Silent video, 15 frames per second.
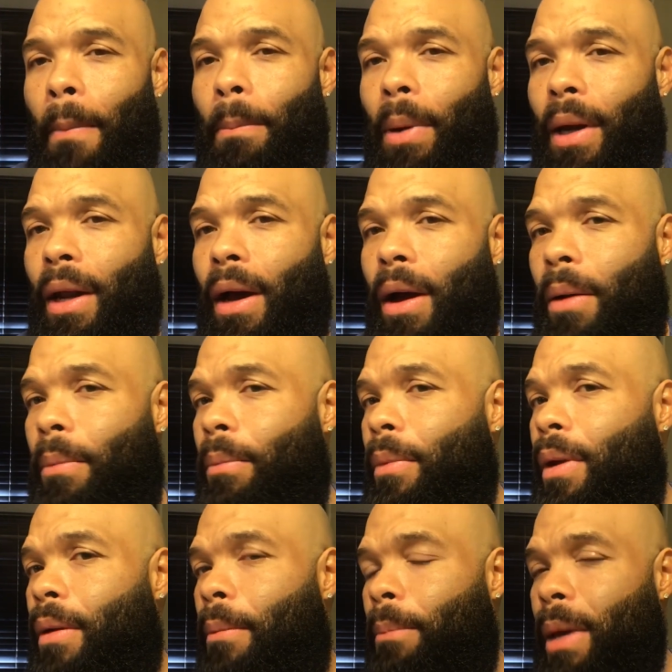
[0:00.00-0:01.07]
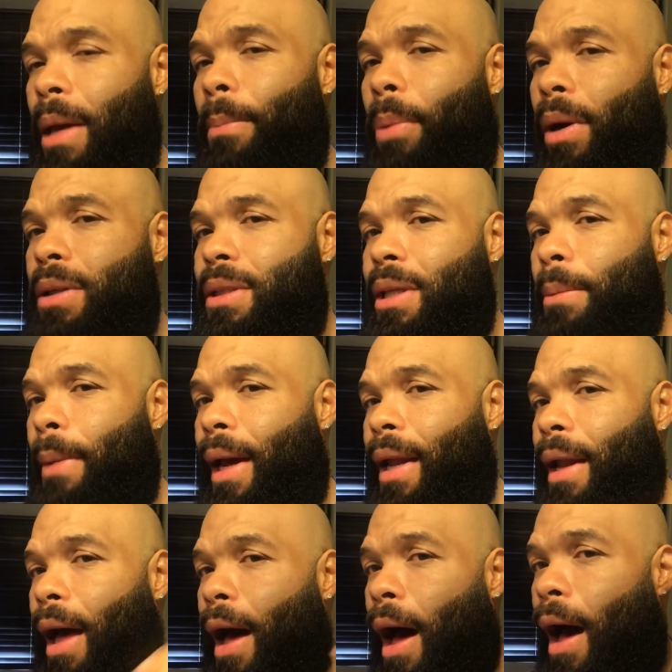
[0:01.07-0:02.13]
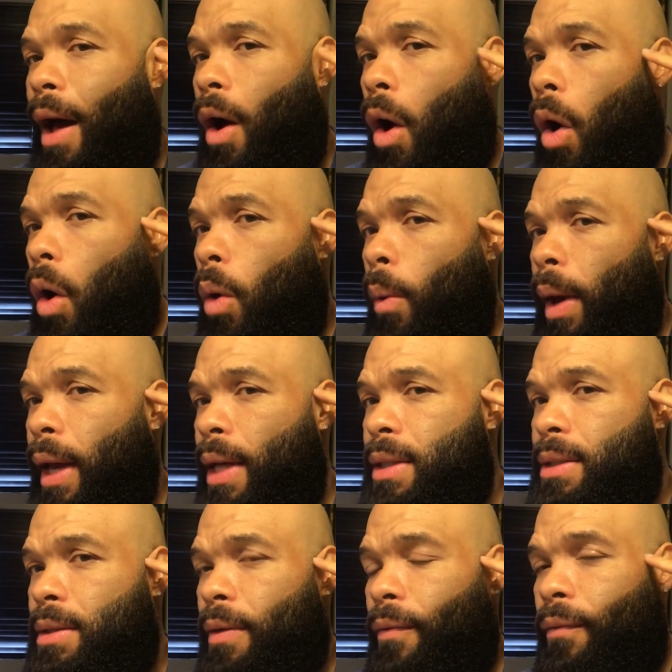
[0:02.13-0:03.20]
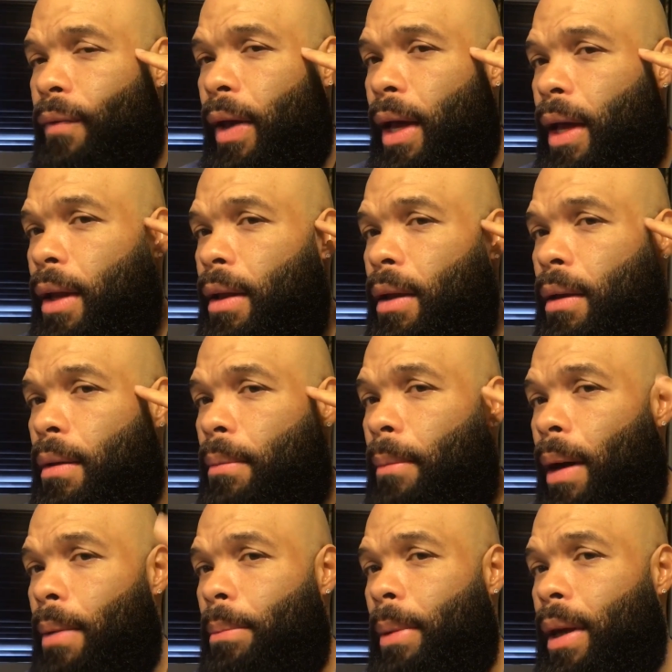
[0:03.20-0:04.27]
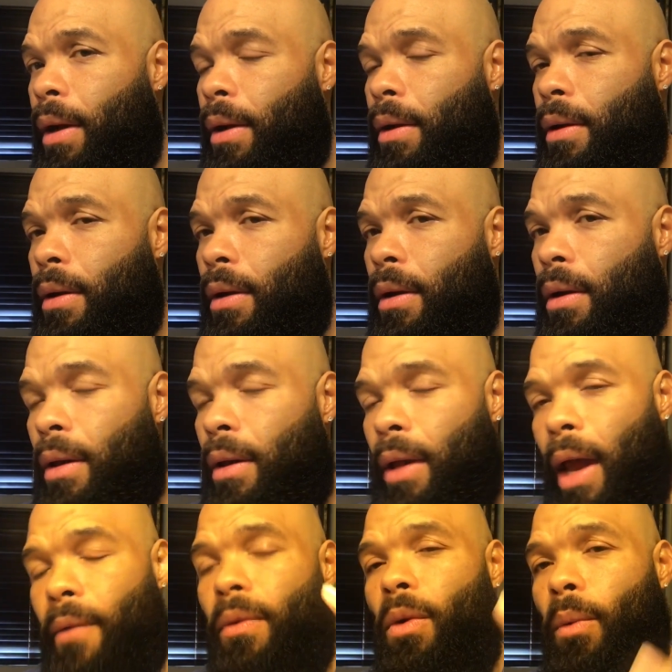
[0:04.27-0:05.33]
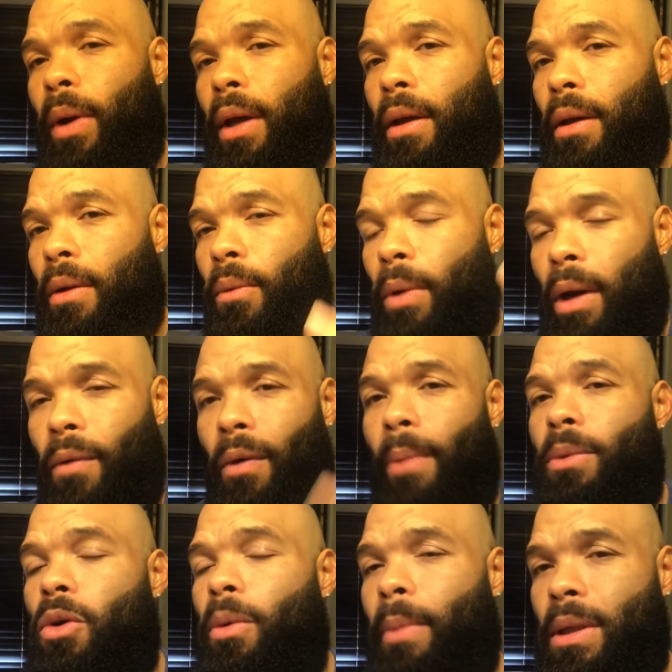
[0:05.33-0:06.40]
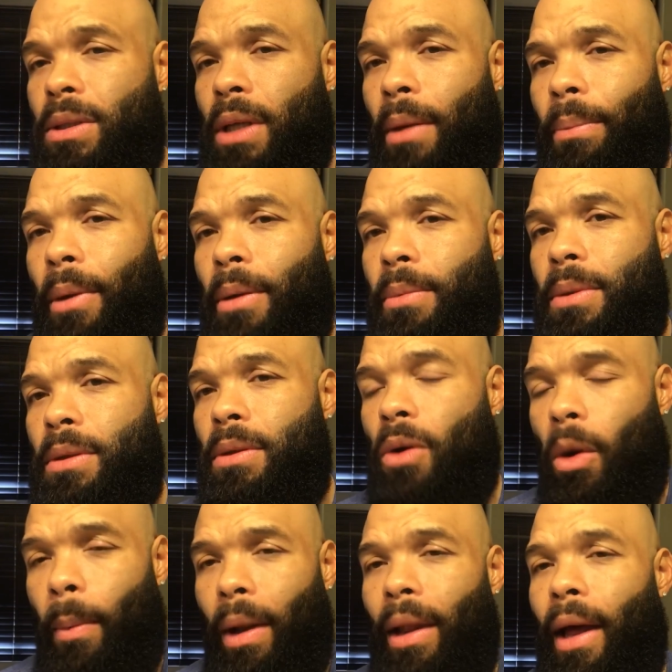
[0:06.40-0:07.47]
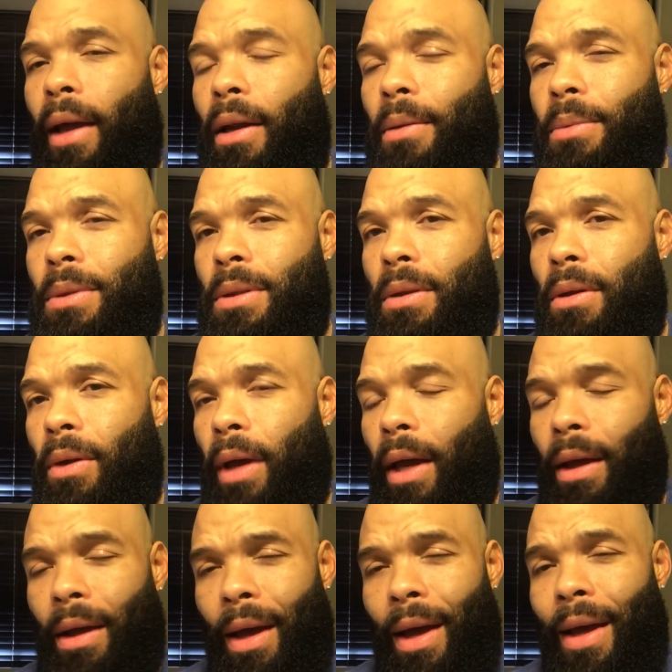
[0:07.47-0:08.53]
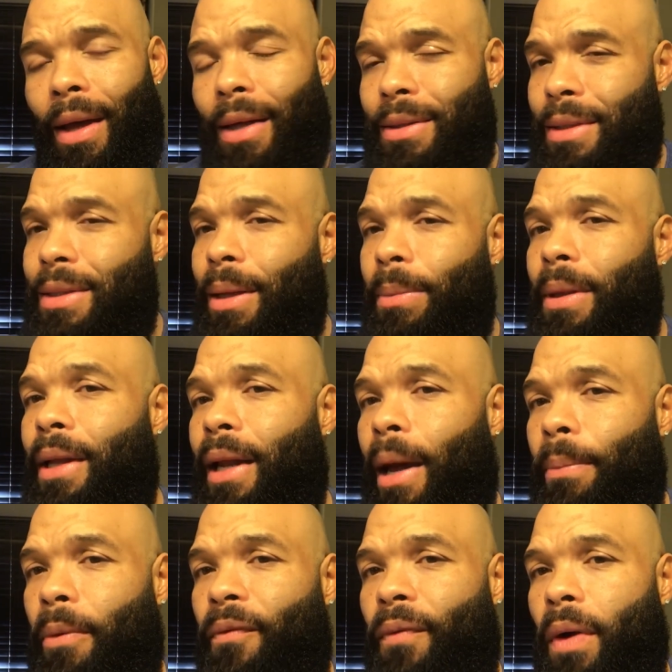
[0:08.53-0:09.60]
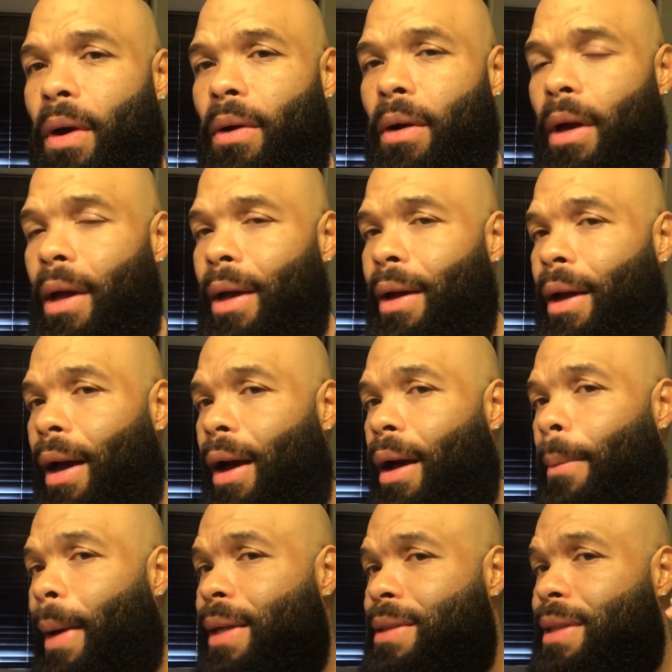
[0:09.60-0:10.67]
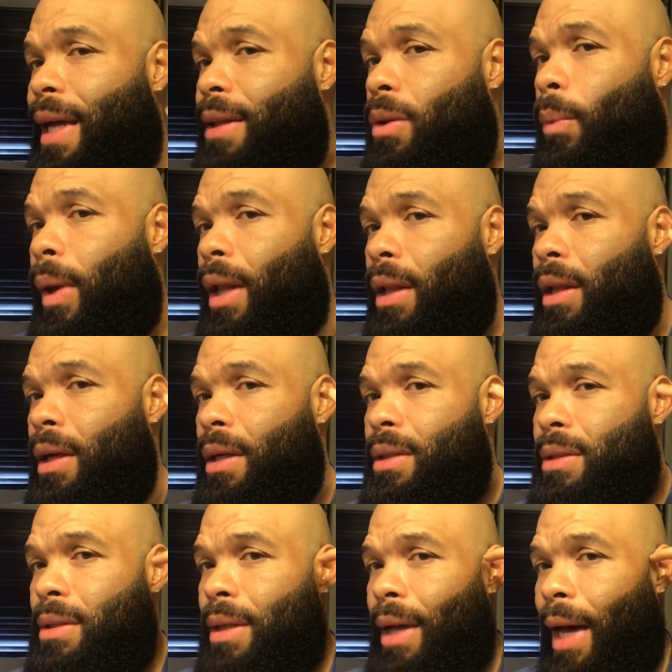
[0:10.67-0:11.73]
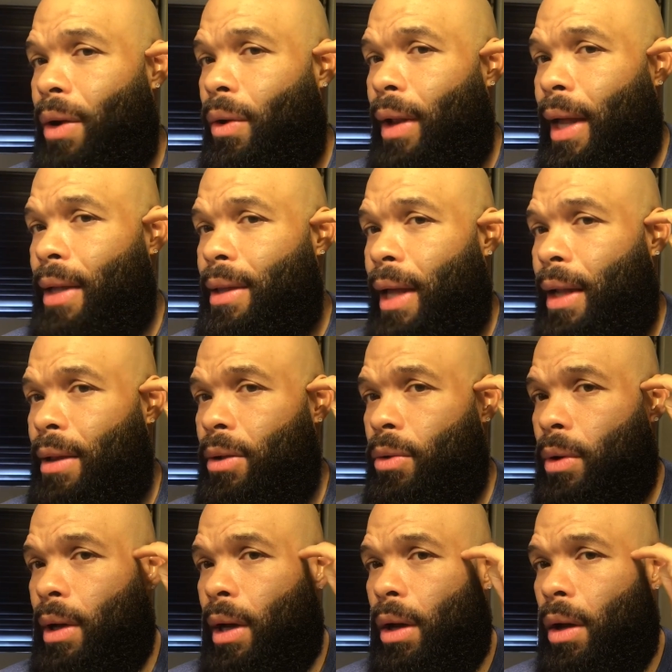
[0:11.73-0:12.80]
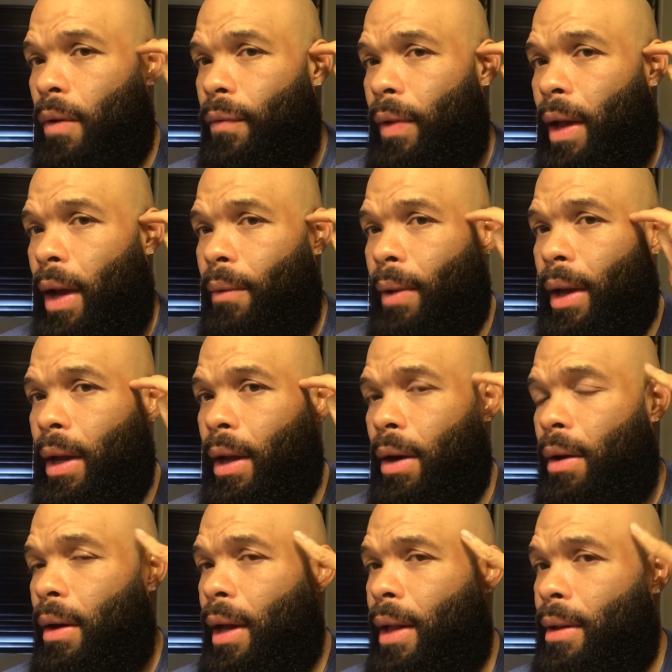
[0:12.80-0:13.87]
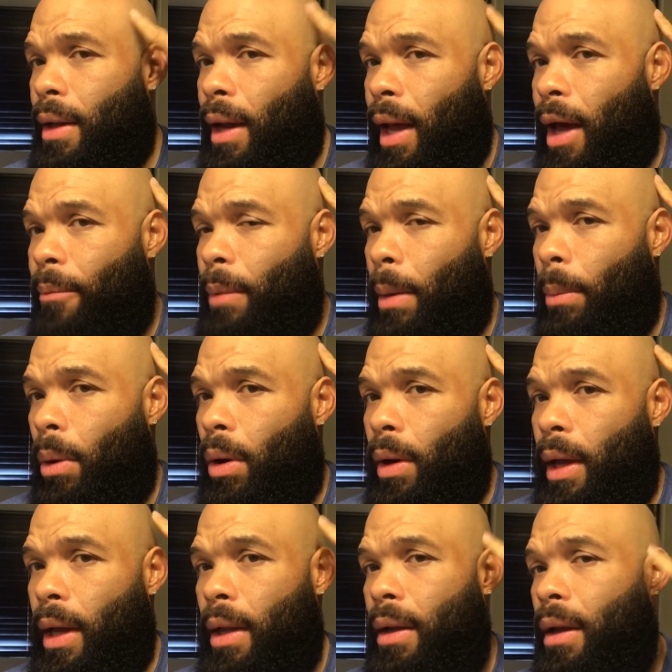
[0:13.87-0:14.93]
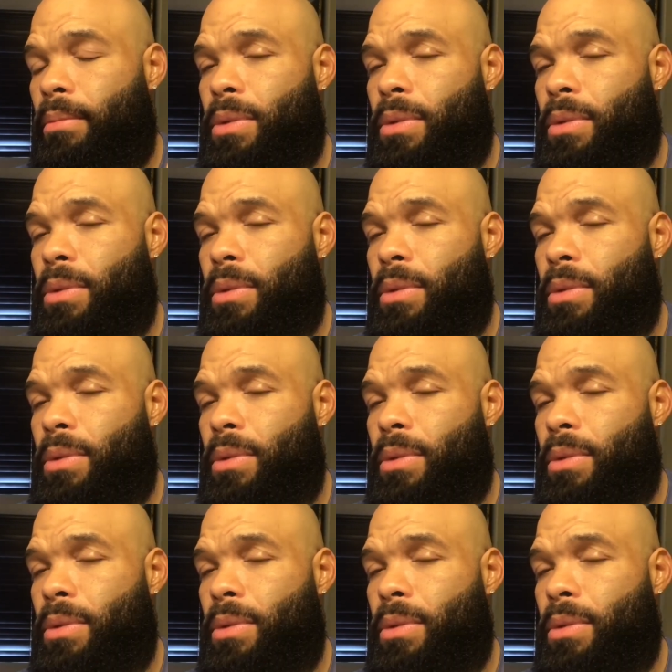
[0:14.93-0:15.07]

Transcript: But me personally, man, I always fade my beard every week whenever I'm doing my shape ups or my lineups. Okay, it's just something that I prefer. I just like the way it looks. I don't like that little cutoff line right here and then I have my bald head.